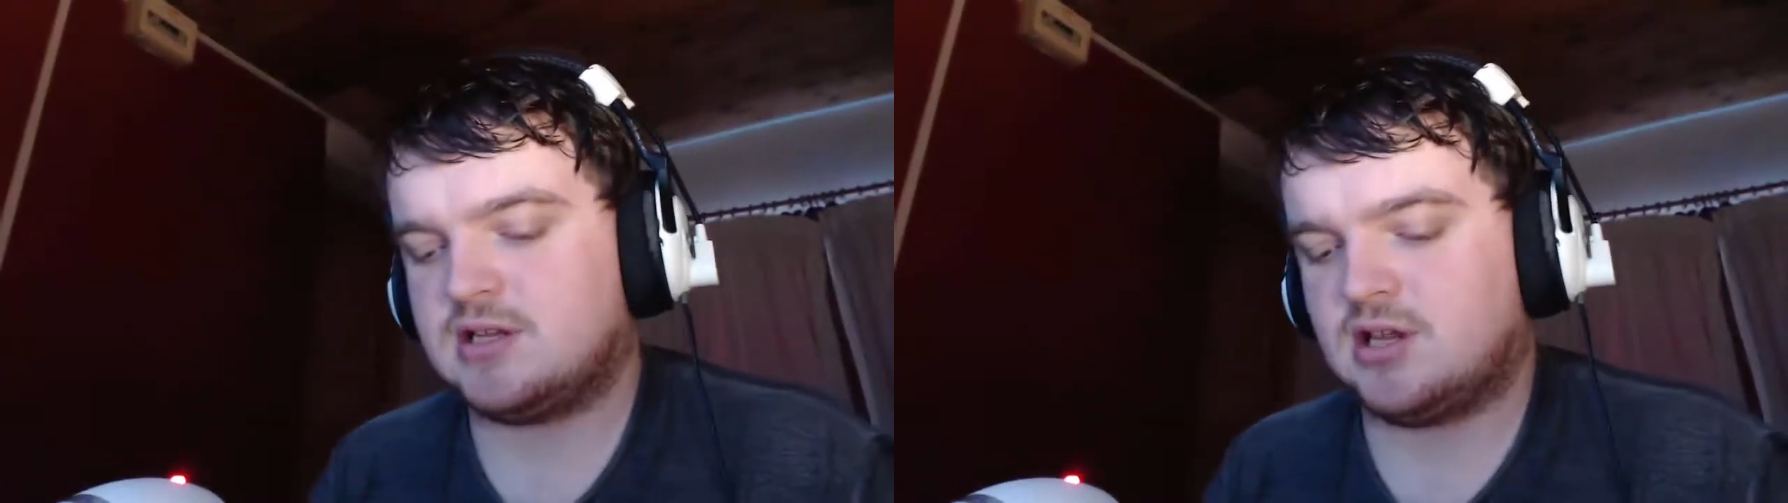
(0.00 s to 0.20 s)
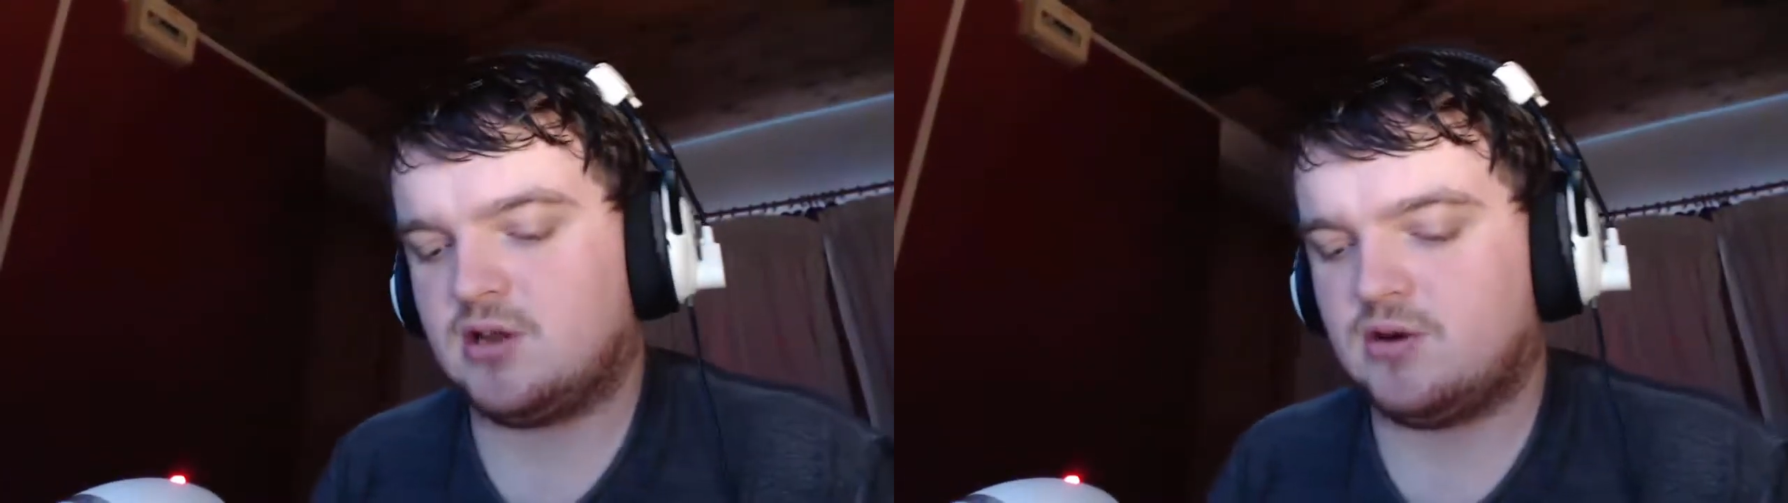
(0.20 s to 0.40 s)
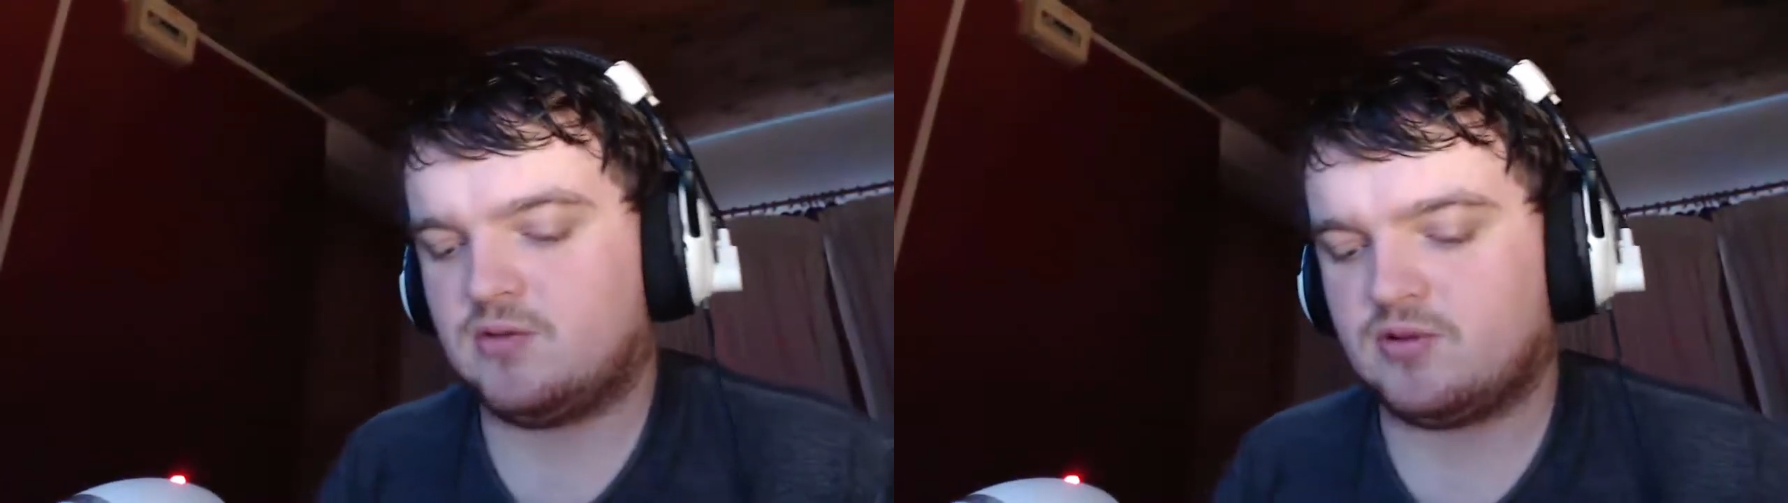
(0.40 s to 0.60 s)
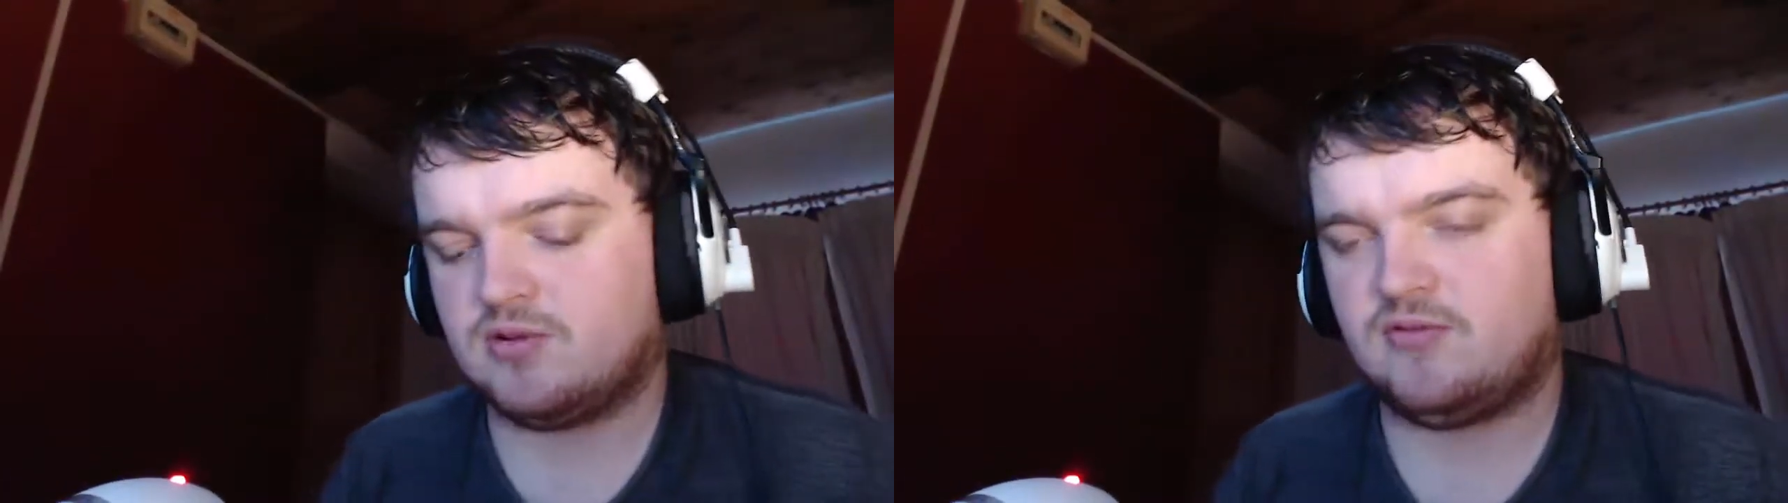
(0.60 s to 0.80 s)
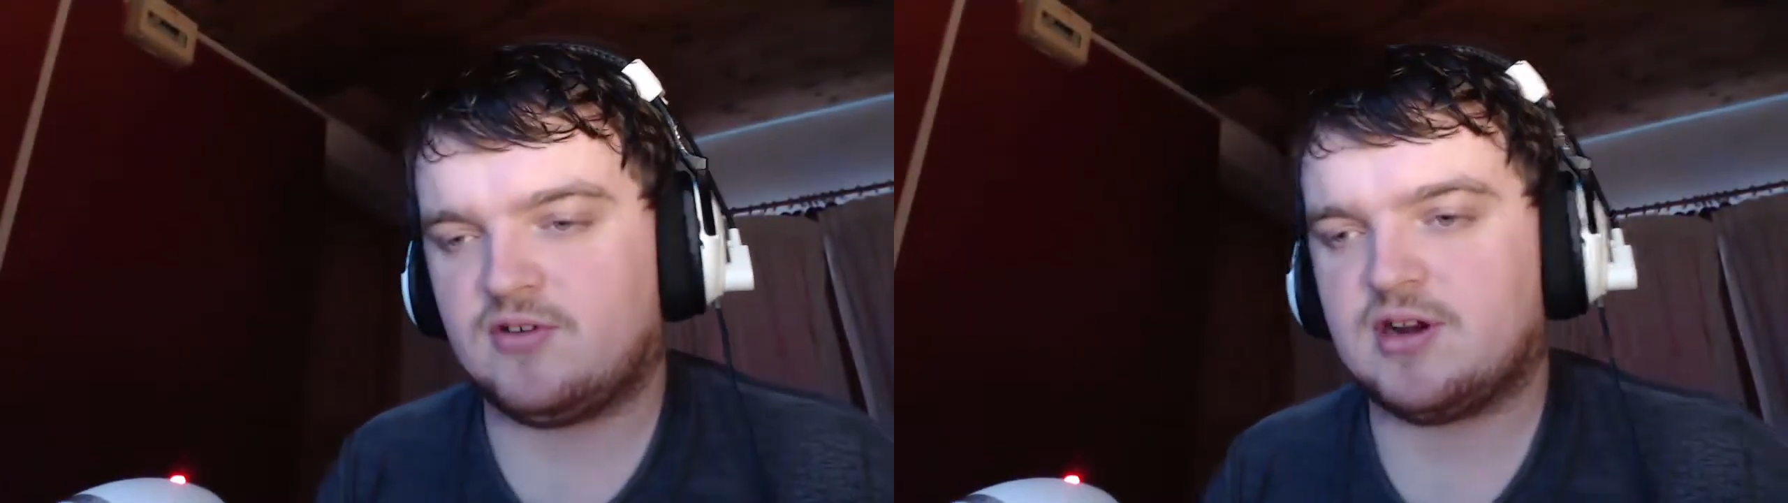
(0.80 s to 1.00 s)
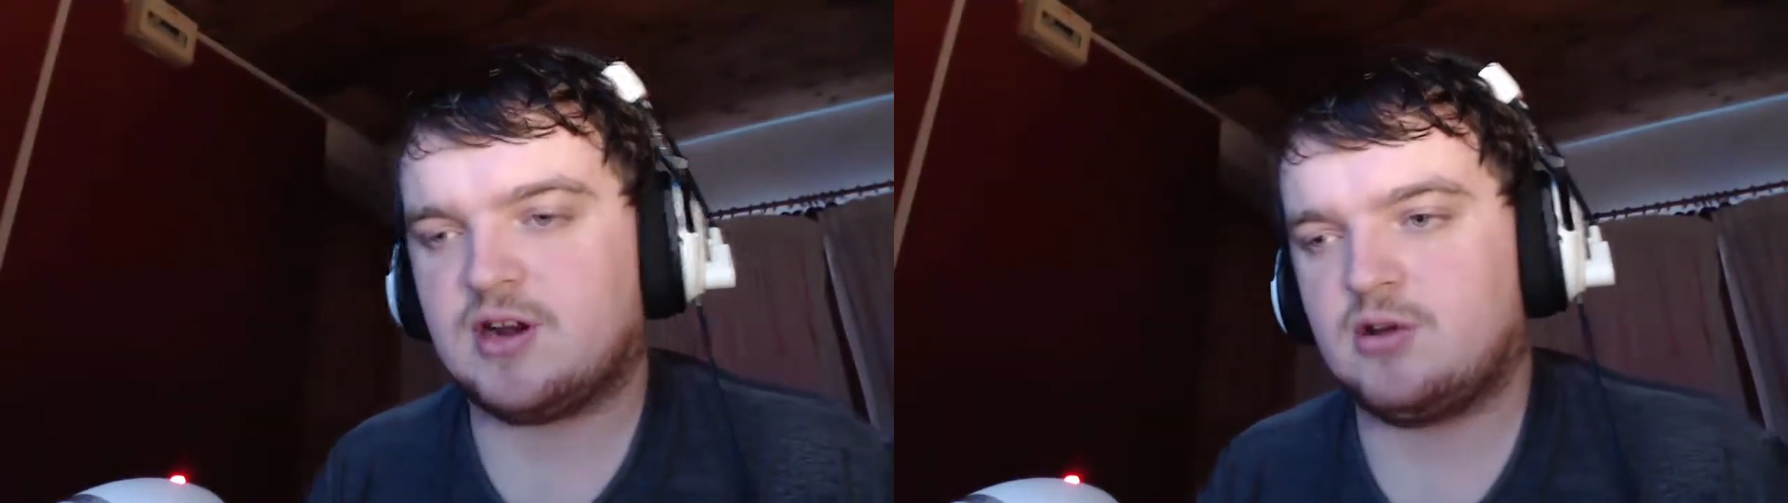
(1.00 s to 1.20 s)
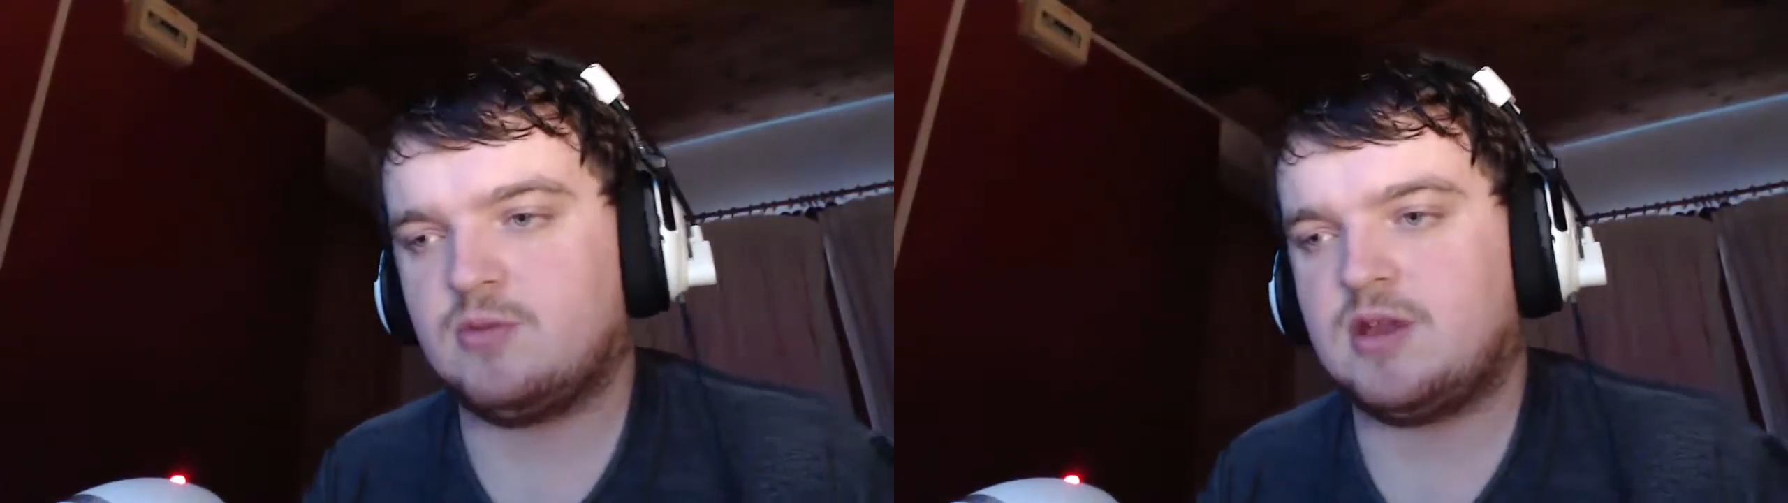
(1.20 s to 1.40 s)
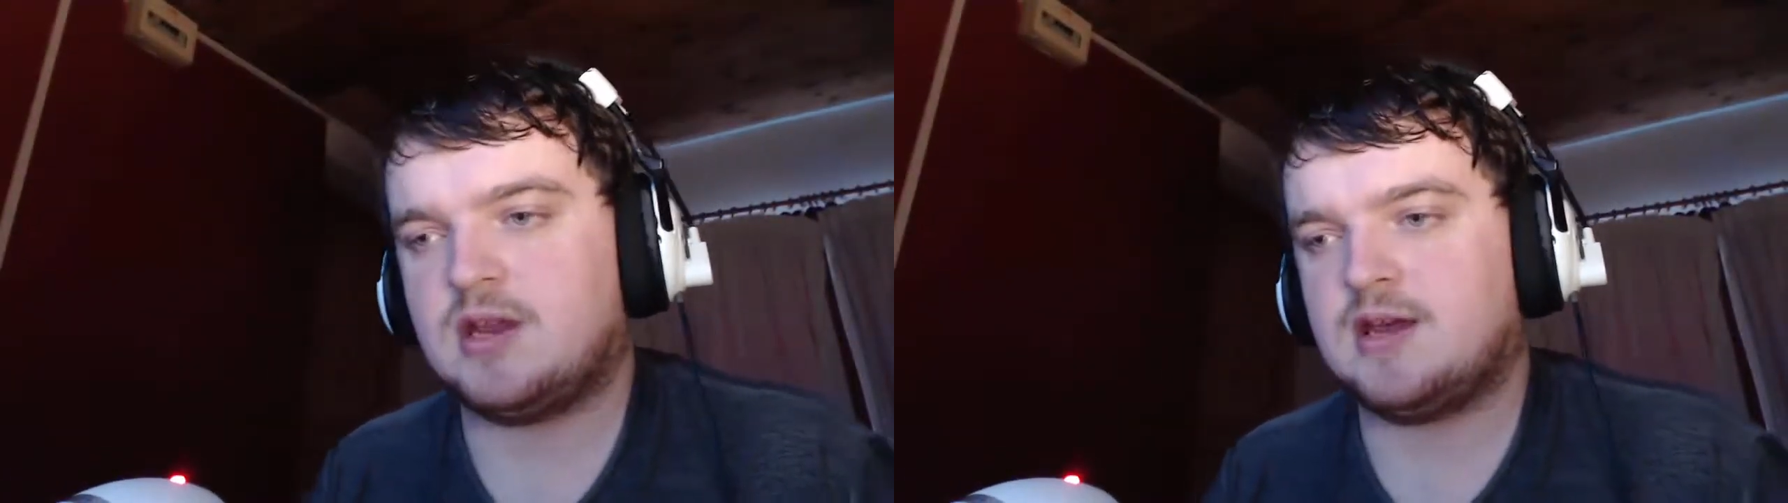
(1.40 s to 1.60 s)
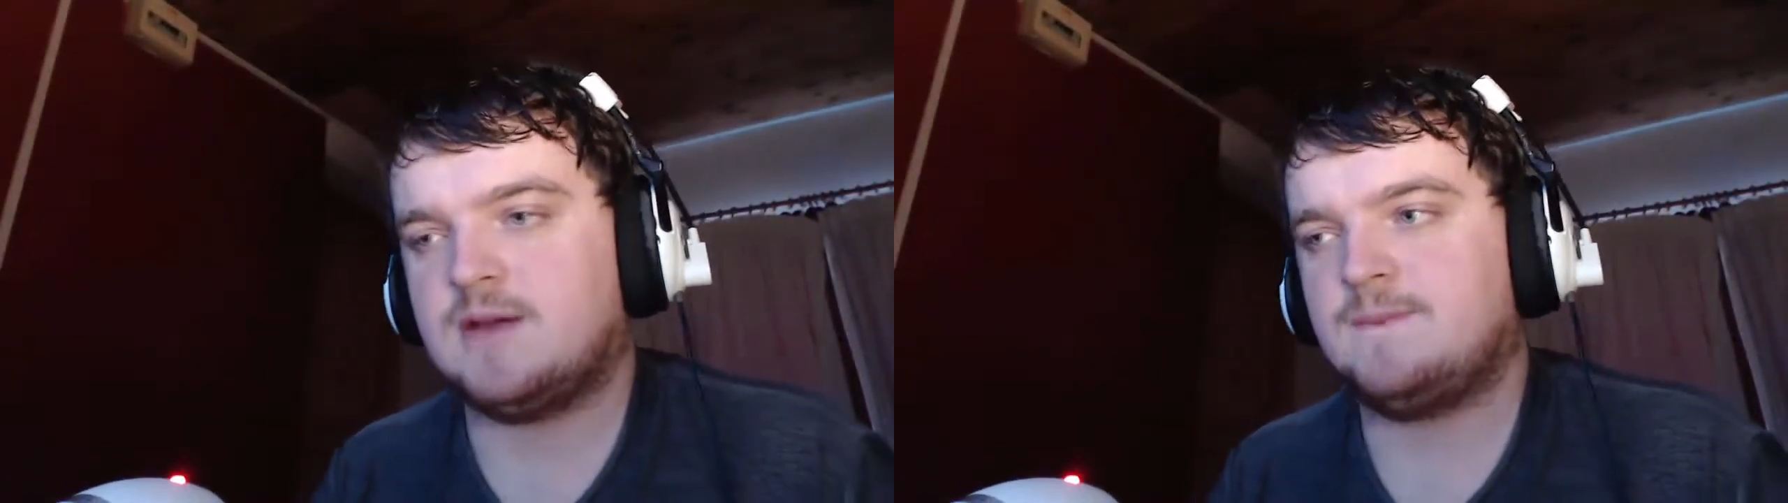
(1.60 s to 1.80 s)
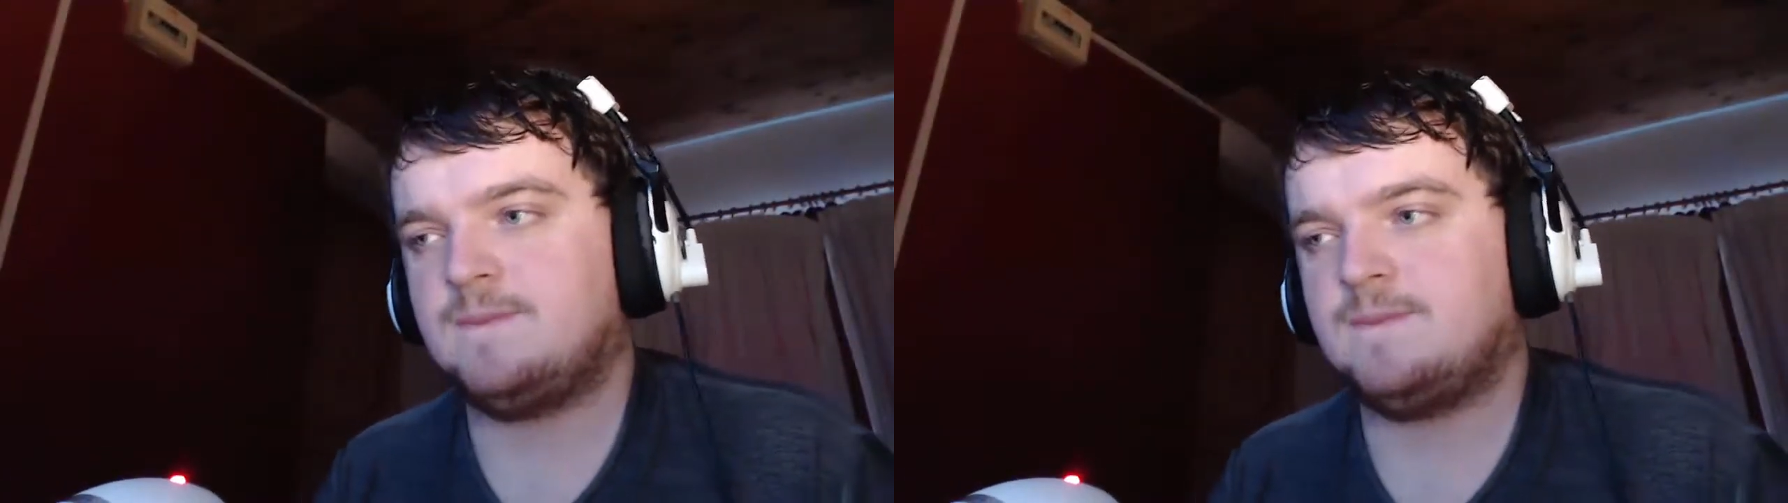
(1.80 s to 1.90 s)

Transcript: the only rules for it are going to be that